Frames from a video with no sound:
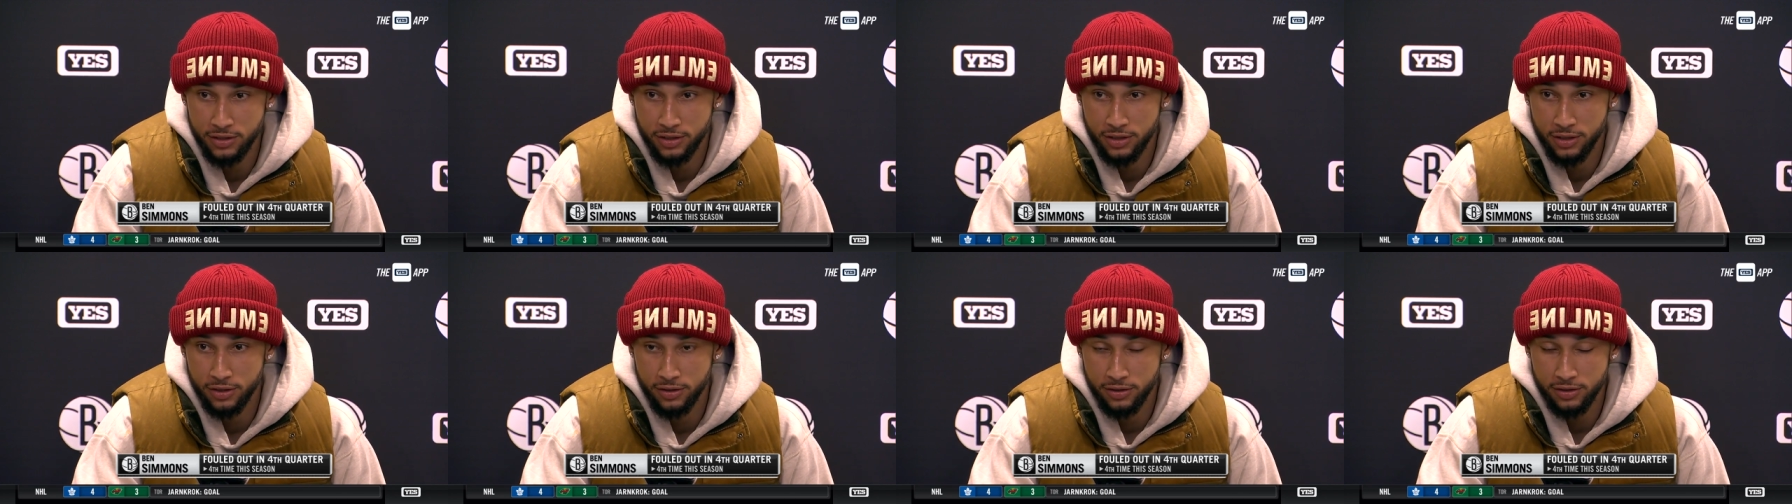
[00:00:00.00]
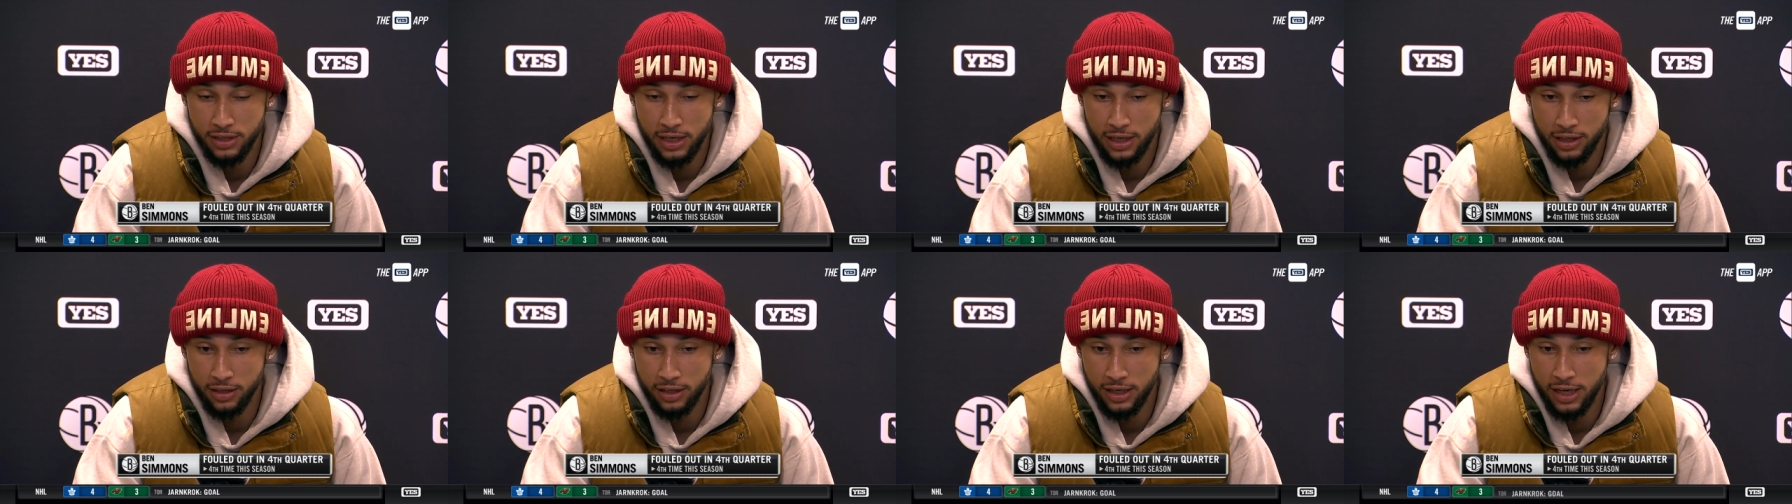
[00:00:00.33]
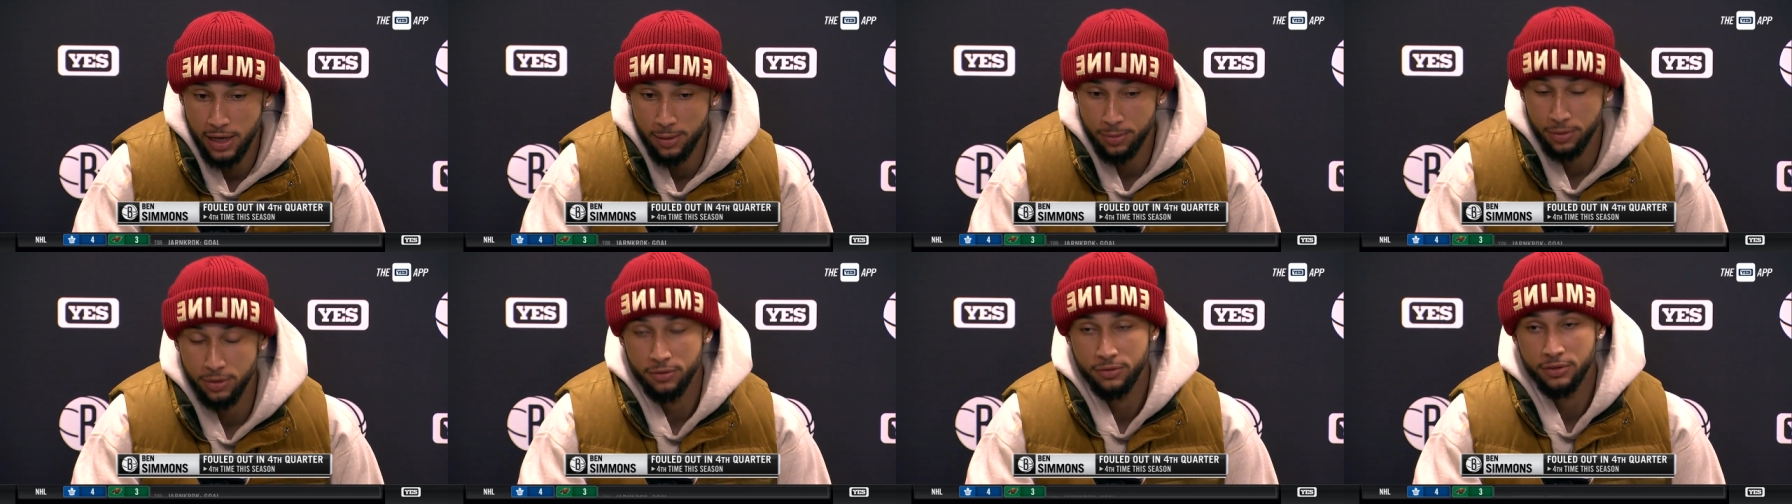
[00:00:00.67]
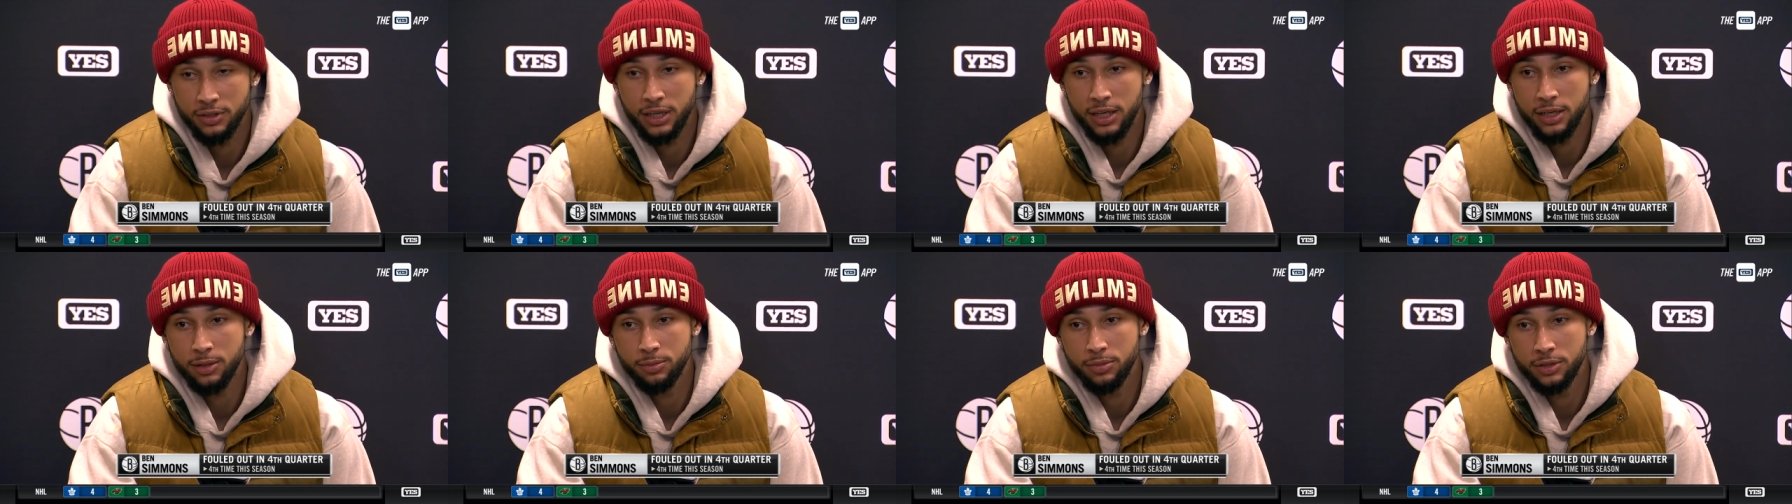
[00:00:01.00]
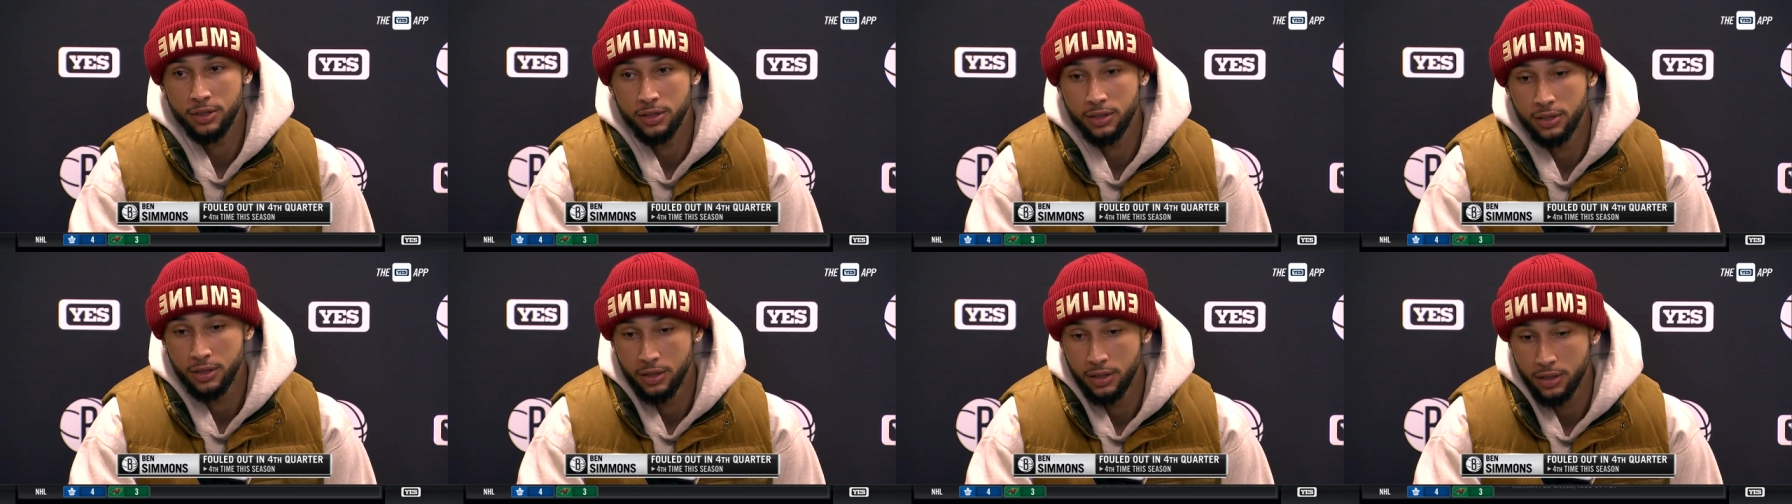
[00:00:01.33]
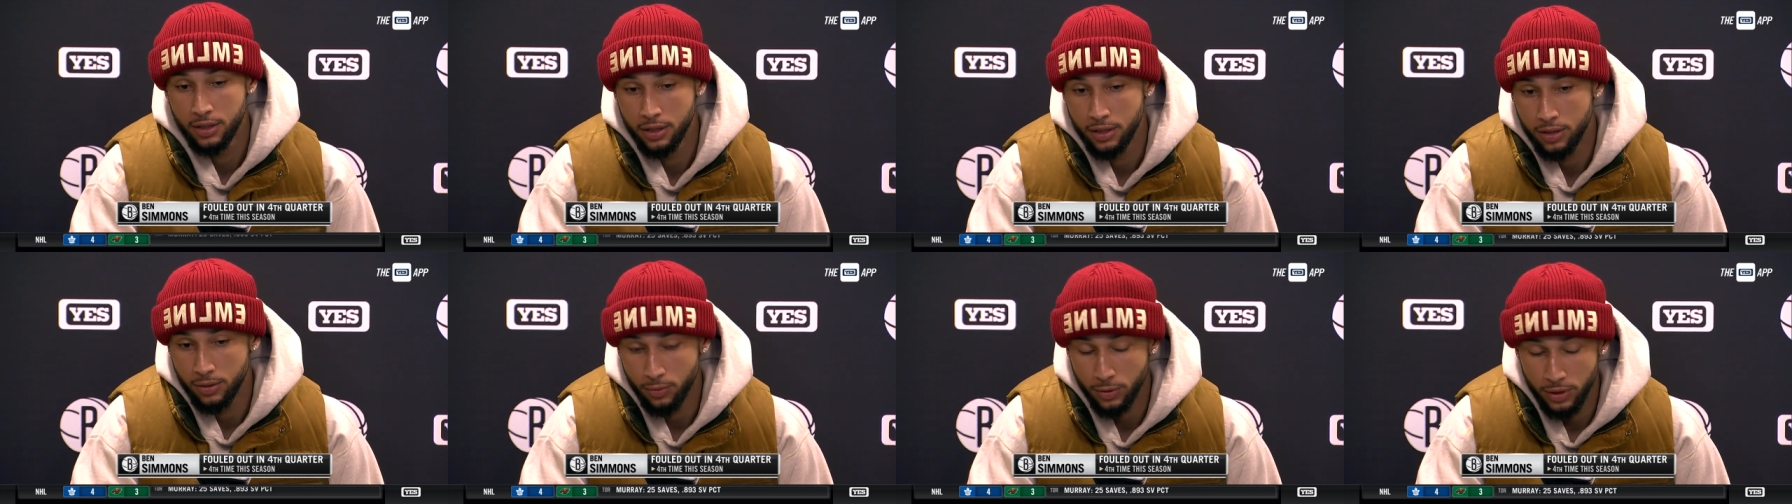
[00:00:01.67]
You know, it's not going to happen overnight, but
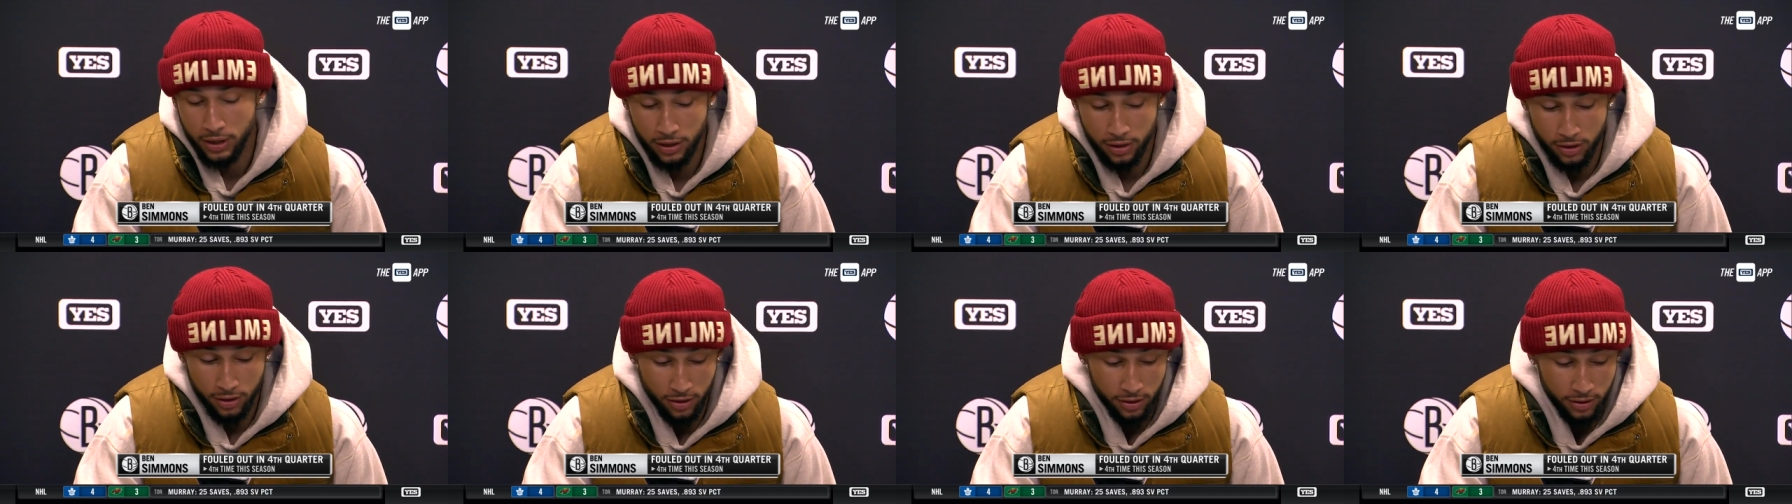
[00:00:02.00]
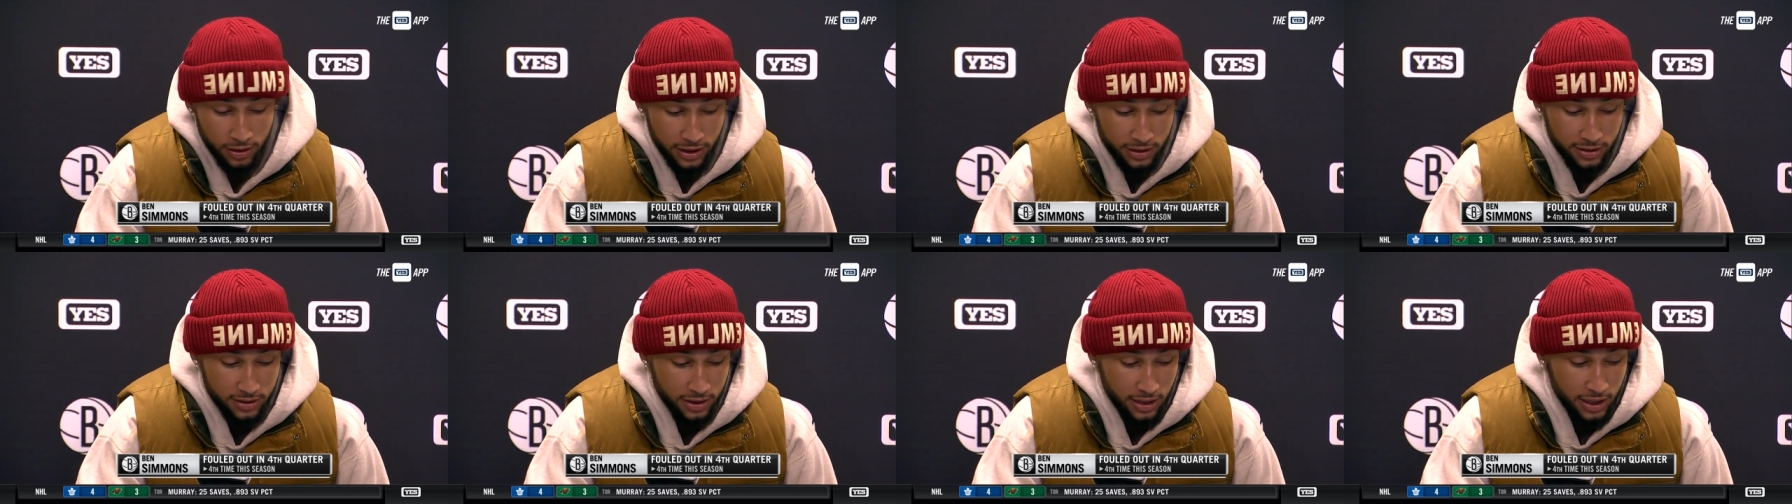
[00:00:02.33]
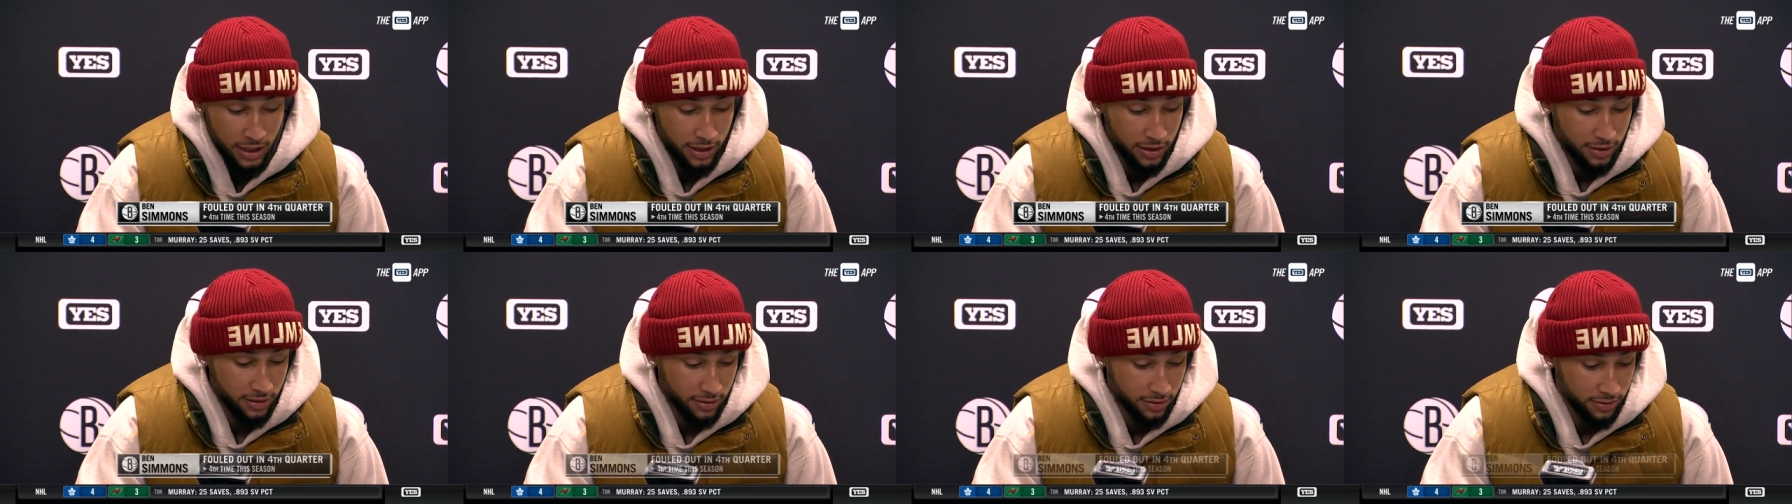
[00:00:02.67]
we got to learn that it's not.